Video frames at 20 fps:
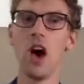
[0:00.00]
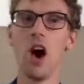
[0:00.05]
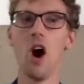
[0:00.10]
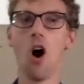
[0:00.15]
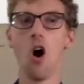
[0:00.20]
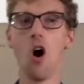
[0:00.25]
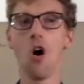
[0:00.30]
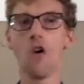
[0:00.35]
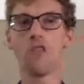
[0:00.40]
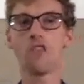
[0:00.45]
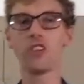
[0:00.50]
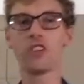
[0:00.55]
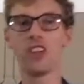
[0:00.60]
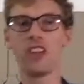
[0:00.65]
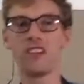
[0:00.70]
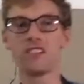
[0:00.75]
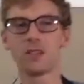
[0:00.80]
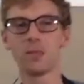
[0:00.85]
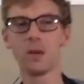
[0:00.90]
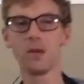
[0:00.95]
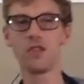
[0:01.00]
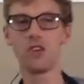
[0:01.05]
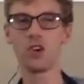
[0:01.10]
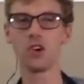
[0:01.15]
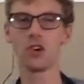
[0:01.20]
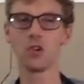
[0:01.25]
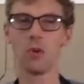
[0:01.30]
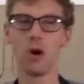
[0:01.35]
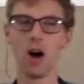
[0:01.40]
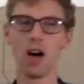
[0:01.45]
Obviously, some of you
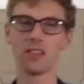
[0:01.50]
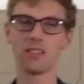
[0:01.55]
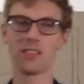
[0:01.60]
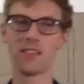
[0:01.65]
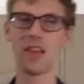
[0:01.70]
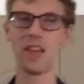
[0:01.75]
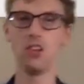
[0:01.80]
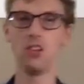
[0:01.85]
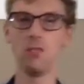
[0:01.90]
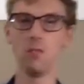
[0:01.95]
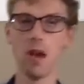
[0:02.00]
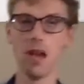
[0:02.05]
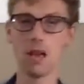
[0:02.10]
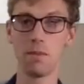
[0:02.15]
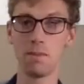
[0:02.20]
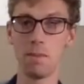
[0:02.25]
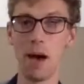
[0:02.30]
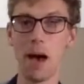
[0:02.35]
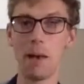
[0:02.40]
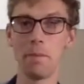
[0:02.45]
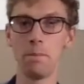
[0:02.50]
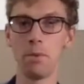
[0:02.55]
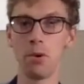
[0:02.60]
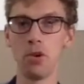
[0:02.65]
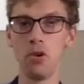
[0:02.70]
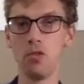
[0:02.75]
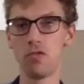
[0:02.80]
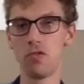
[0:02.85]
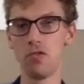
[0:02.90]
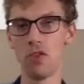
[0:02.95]
are going to ask, can you make
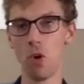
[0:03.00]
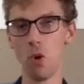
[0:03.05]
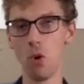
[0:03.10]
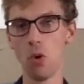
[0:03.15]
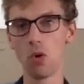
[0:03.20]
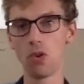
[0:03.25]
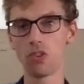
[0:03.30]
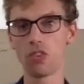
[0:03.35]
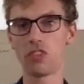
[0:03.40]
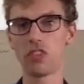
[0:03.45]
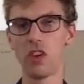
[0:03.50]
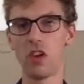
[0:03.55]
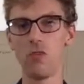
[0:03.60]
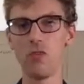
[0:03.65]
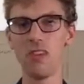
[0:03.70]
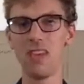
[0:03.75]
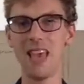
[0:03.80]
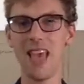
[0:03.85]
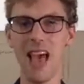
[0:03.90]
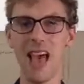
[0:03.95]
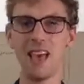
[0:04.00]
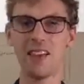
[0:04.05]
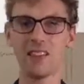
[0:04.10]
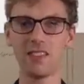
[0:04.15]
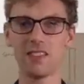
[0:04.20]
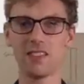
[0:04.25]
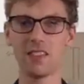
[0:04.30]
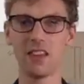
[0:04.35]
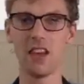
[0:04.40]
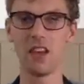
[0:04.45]
bamboo forks? So
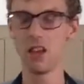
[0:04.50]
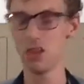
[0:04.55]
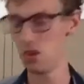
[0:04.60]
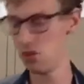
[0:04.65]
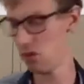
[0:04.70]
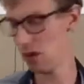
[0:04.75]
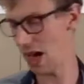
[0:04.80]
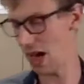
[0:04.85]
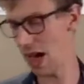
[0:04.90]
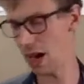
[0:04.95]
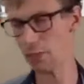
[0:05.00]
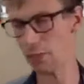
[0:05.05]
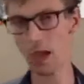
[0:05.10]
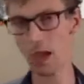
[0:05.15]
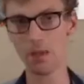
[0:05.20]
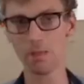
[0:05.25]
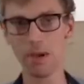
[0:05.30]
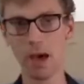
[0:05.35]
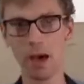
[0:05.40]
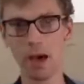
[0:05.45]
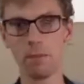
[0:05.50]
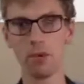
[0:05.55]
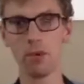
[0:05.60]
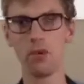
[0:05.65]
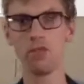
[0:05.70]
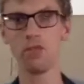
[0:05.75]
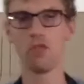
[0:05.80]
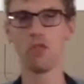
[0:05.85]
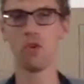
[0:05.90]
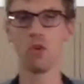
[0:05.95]
yes, you can make
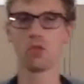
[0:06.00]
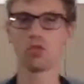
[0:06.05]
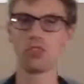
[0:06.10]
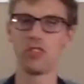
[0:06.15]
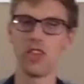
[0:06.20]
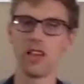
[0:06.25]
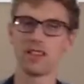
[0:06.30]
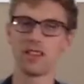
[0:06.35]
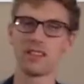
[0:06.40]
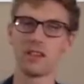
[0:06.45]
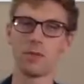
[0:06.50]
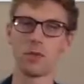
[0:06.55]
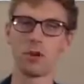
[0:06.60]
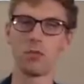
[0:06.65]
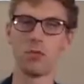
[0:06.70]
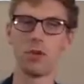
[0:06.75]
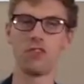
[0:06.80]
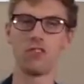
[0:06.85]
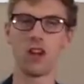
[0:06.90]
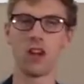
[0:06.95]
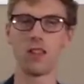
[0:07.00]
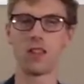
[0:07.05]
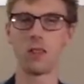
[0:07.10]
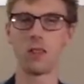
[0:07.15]
bamboo forks, and that's something we've done in the